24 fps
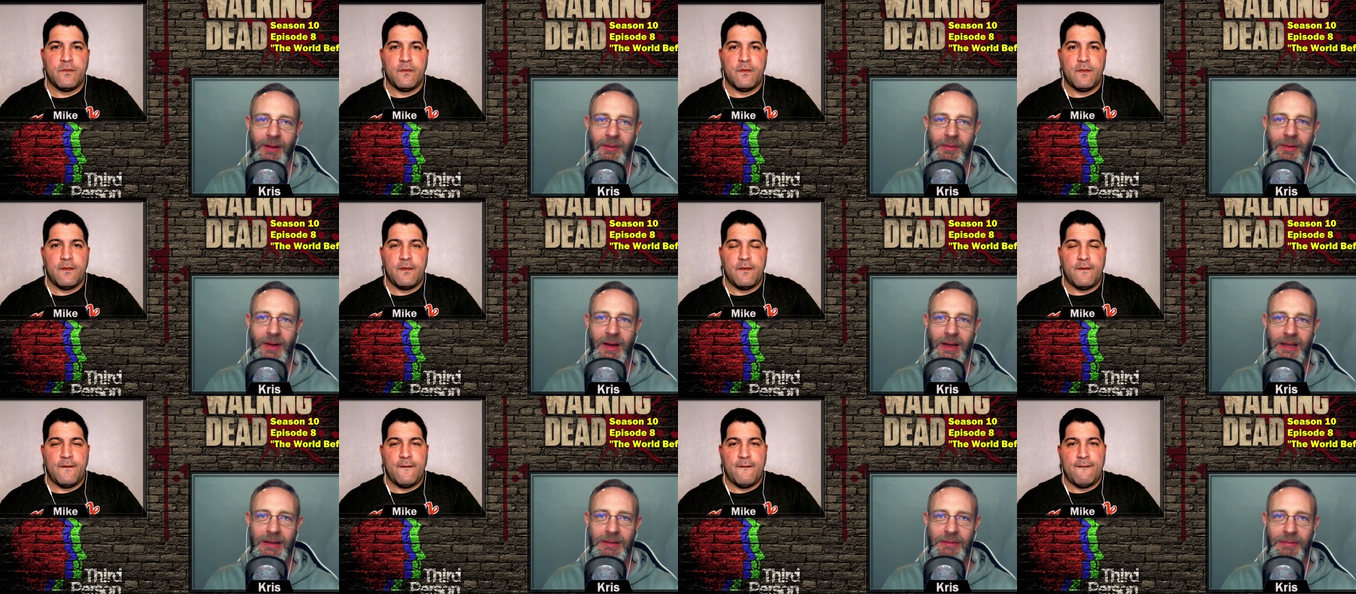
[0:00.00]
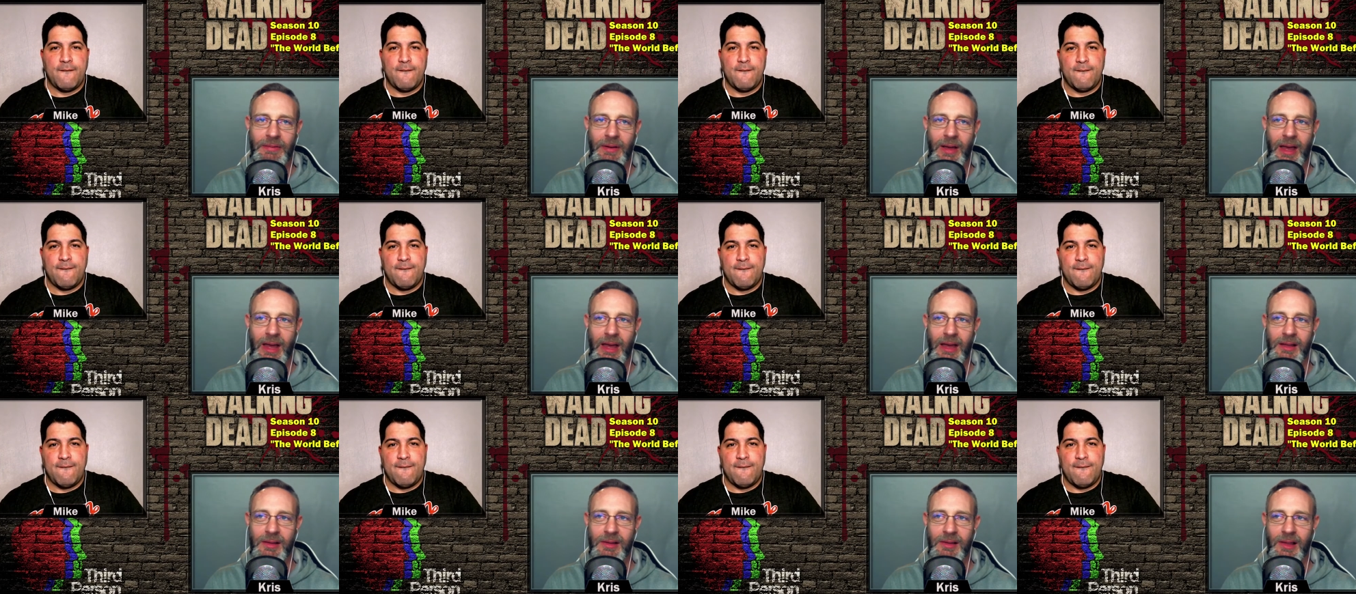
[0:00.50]
Speaker 1: fucking
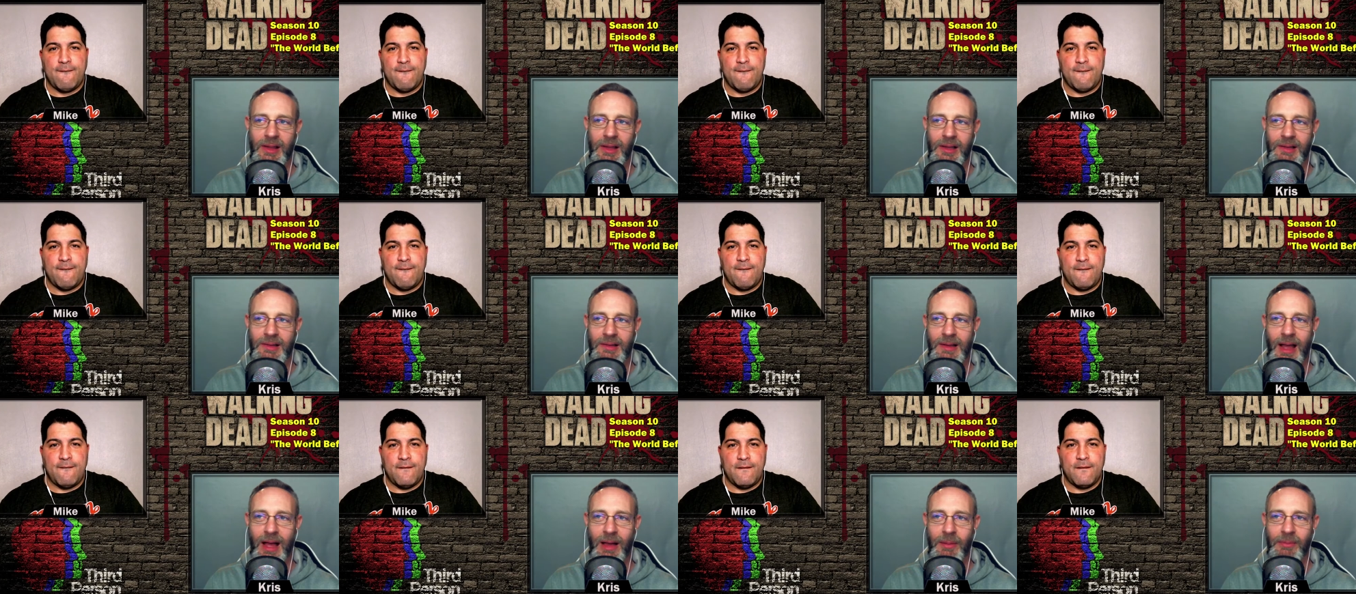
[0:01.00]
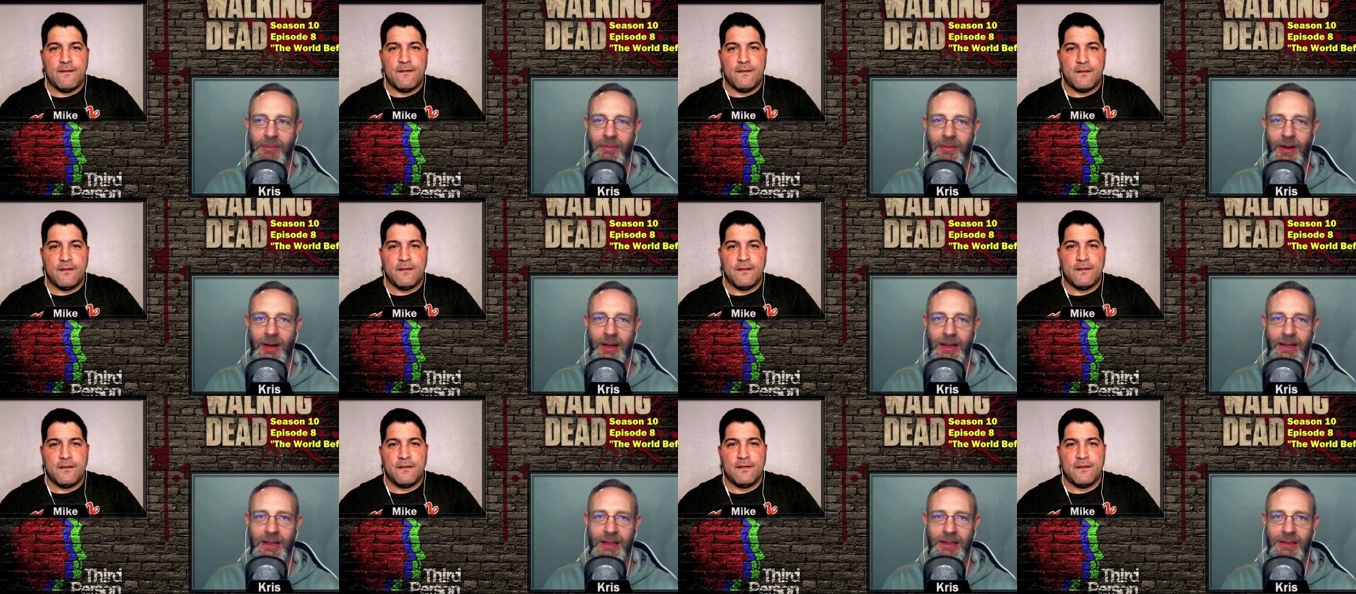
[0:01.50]
fans like stop
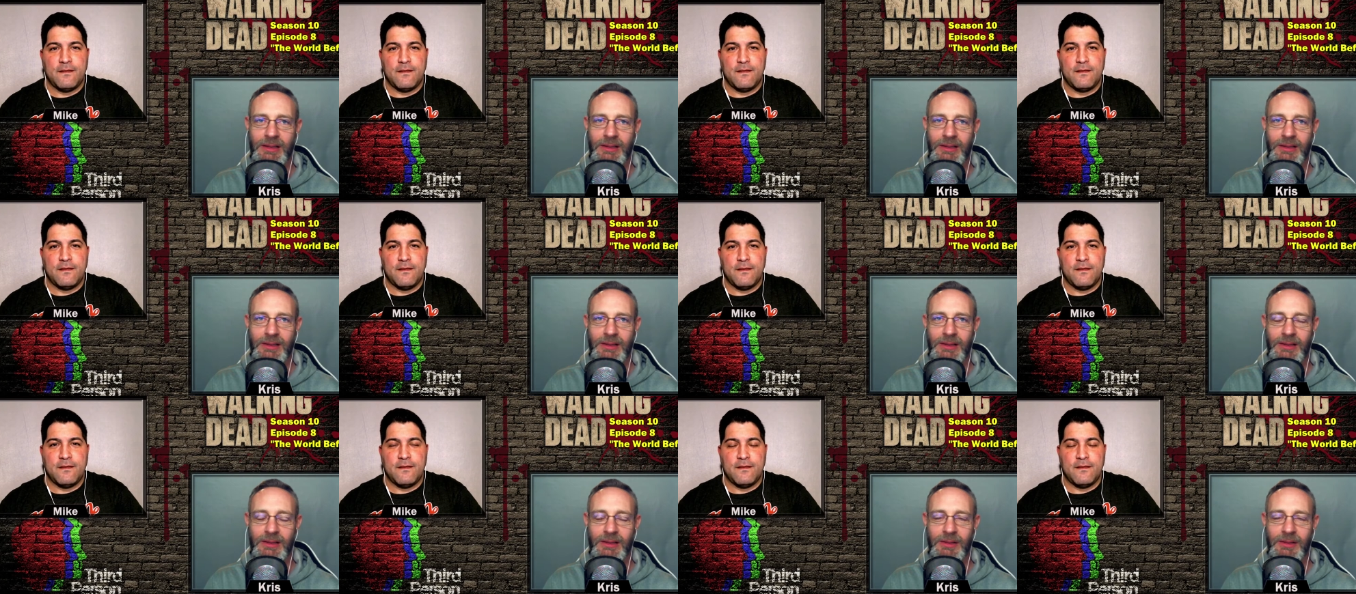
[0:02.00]
fucking